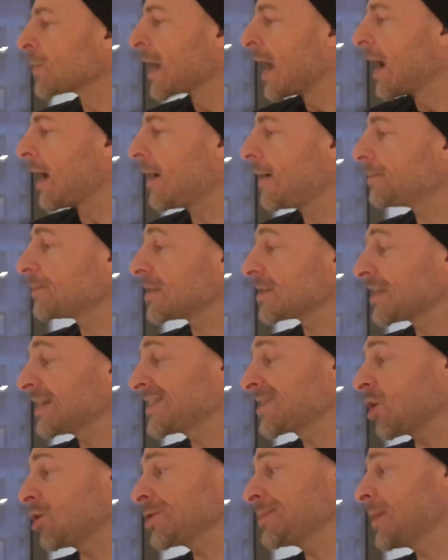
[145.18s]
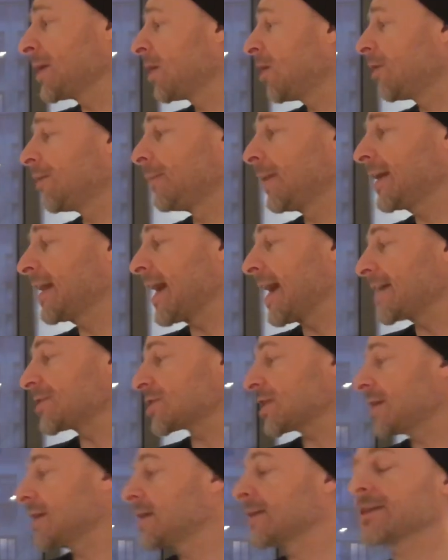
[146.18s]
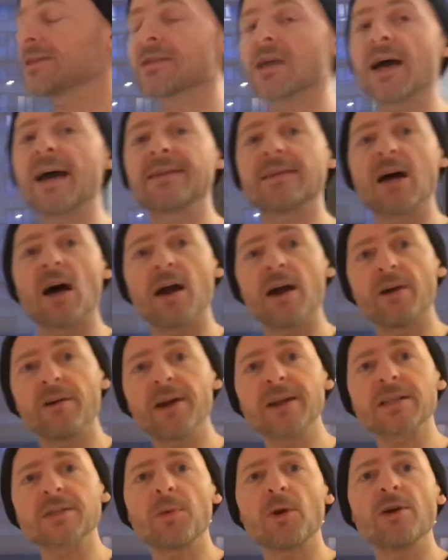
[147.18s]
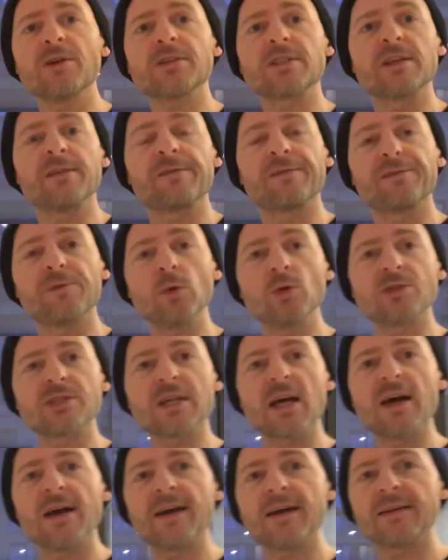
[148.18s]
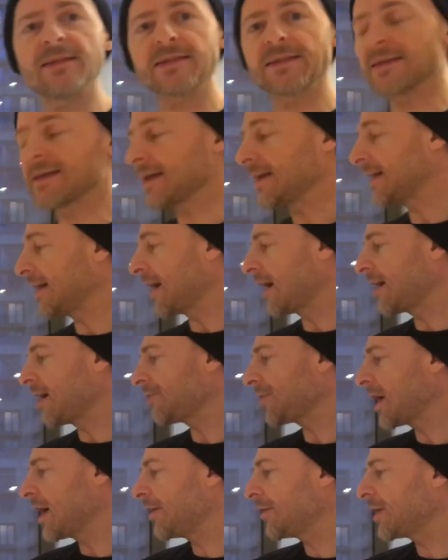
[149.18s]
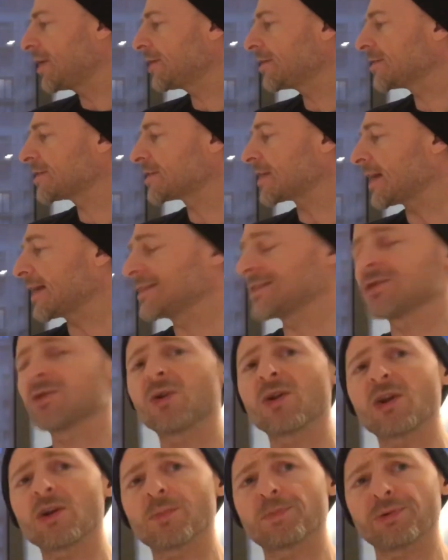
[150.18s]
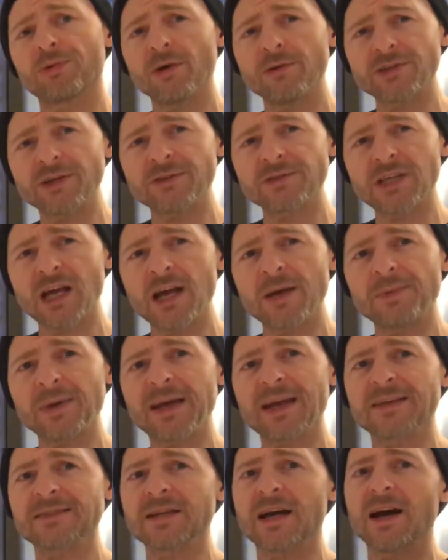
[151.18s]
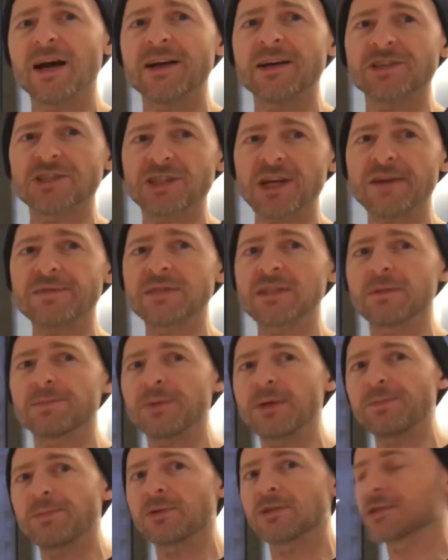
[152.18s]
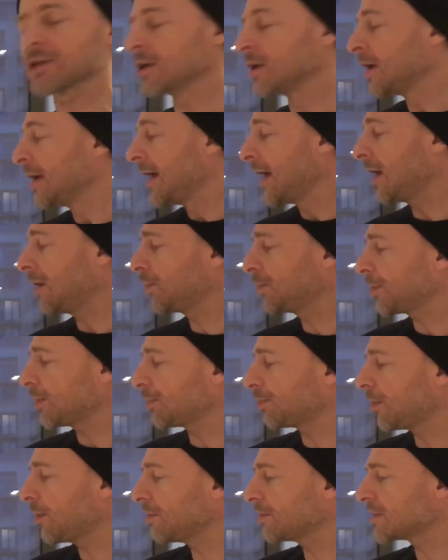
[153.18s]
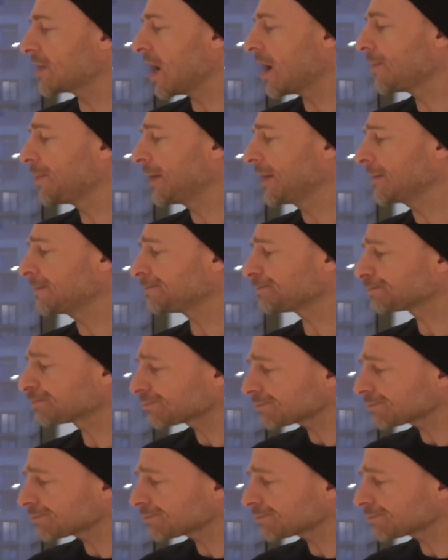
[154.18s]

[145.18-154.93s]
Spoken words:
So this cost me a lot of money actually, because I had to hire experts in food science, in other areas. I had to do a lot of prototyping, had to hire chefs and people to help with the prototyping.